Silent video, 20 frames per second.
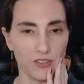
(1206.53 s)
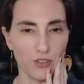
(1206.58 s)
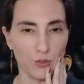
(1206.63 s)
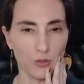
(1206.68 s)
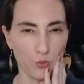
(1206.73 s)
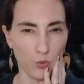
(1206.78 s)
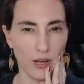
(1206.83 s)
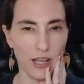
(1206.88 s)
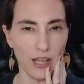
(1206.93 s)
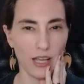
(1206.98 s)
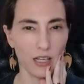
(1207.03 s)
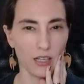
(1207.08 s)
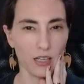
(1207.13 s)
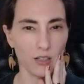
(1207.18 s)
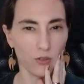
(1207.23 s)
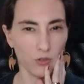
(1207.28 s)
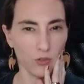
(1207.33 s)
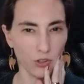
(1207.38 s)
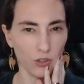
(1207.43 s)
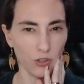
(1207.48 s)
to rank
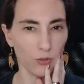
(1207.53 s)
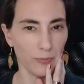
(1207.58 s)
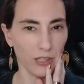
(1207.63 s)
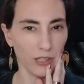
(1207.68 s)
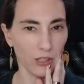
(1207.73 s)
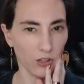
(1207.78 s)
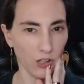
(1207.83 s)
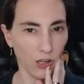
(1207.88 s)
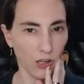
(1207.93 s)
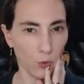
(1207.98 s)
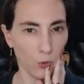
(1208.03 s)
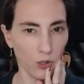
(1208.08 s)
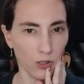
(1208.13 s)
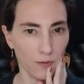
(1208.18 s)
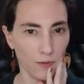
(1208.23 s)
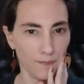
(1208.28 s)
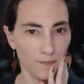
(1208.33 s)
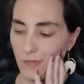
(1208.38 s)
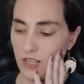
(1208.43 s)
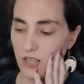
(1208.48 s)
a little bit
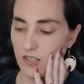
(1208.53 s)
lower.